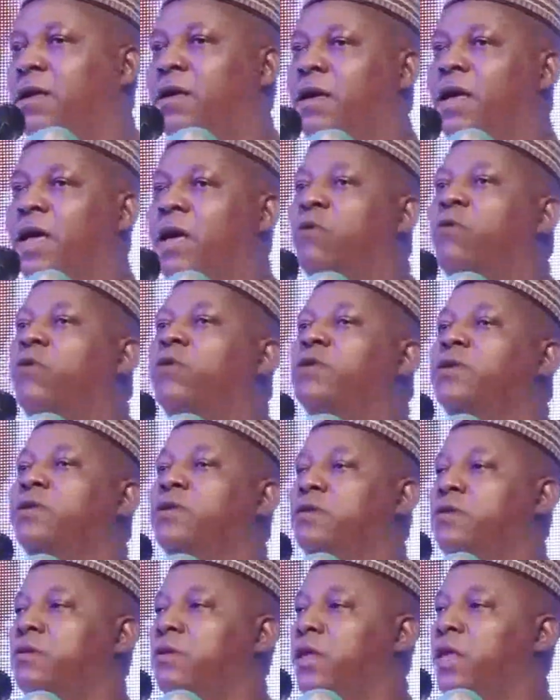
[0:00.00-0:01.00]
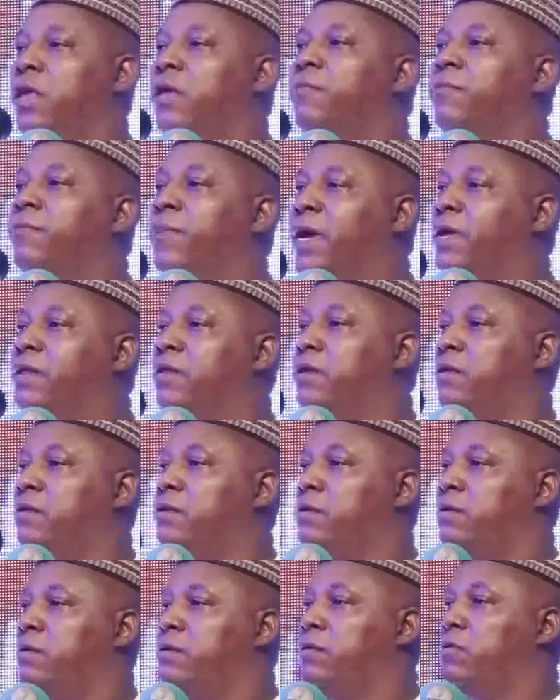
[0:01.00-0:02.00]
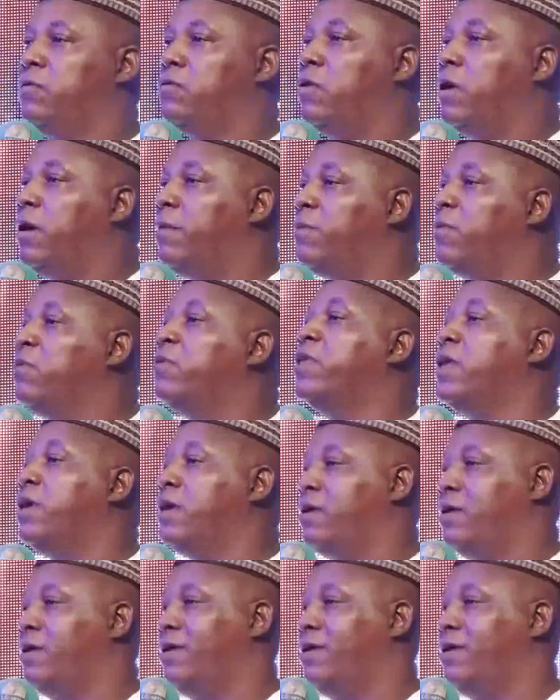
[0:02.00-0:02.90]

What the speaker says: I wasn't invited to Abuja